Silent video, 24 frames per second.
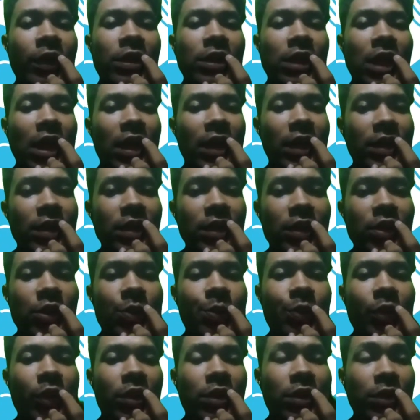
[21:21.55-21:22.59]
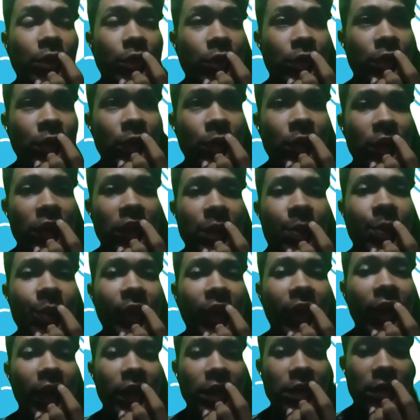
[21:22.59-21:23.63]
science support structure in
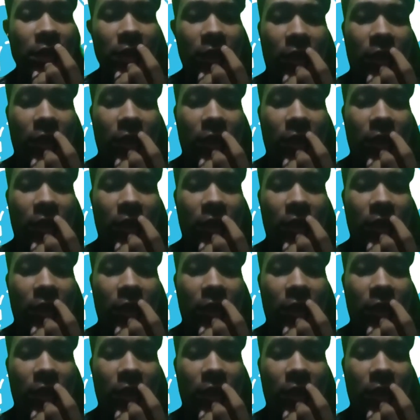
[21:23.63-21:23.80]
place.